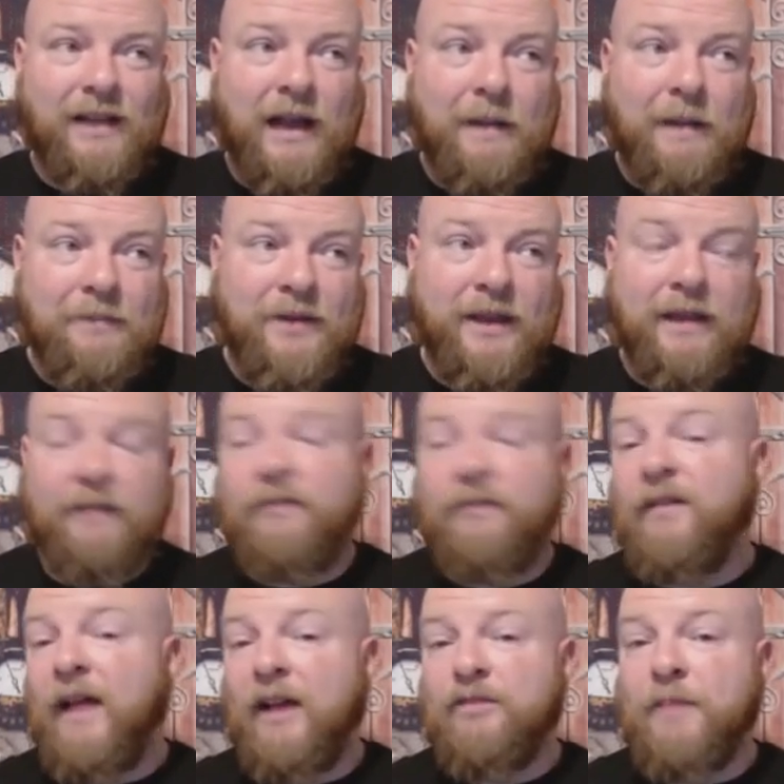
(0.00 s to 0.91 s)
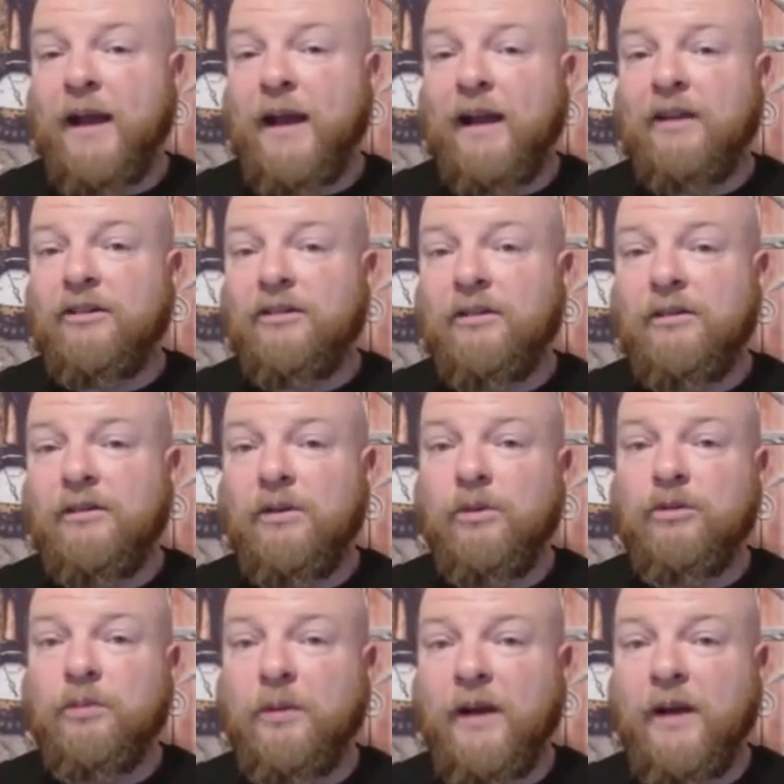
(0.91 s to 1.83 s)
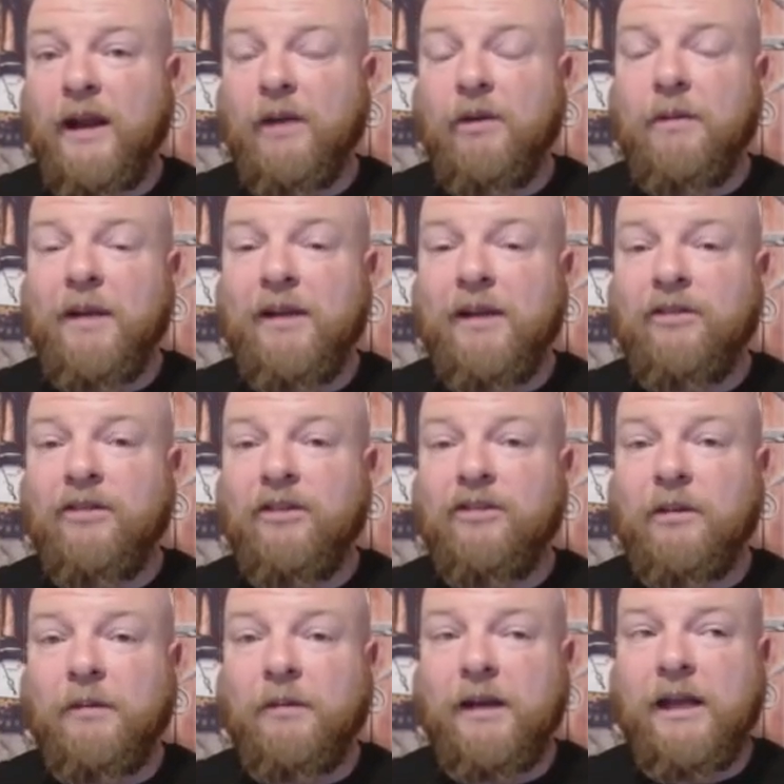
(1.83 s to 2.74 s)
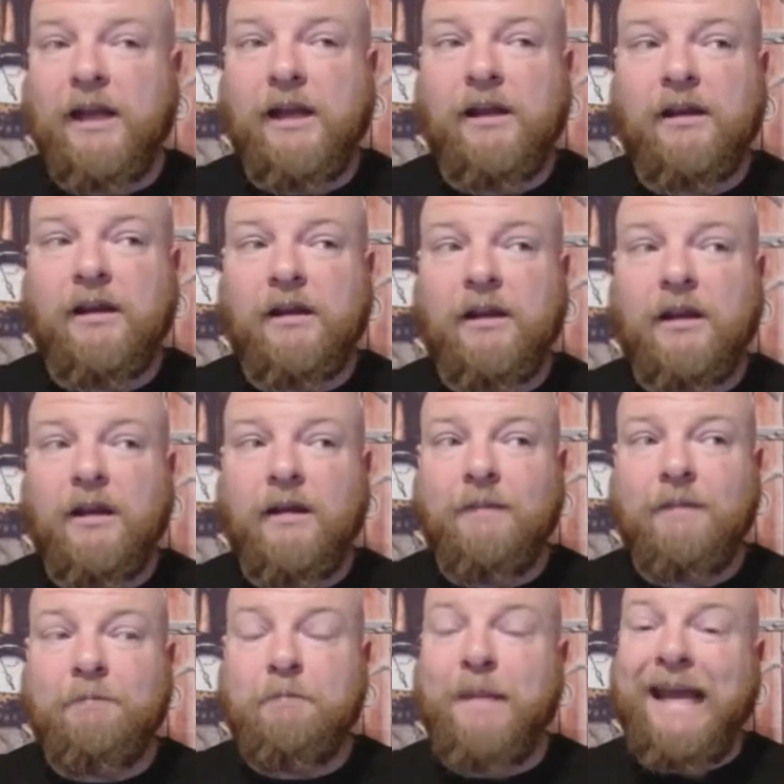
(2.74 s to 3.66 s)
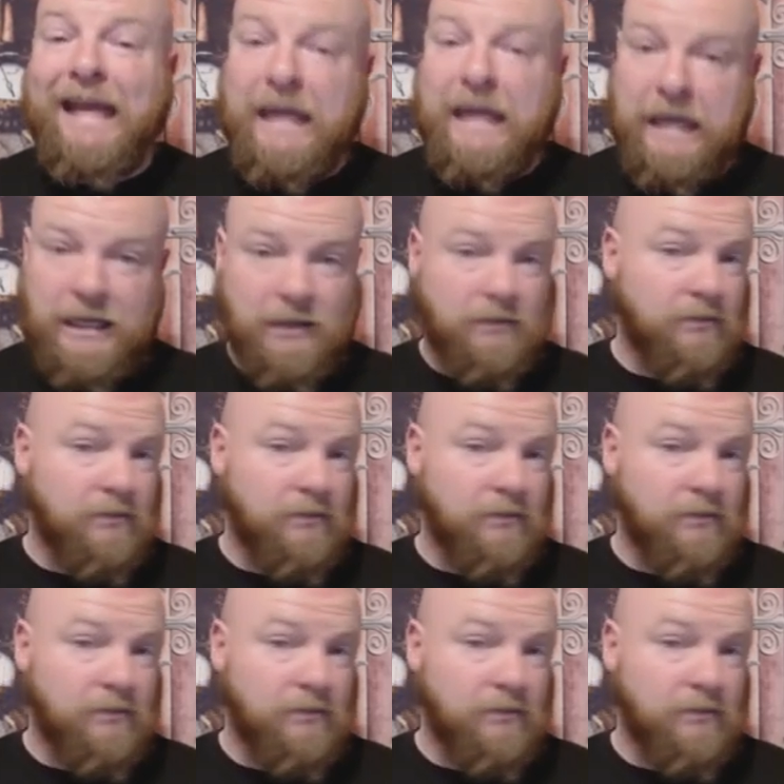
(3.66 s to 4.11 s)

I'm thinking flashbacks, new spring, we might see somebody big.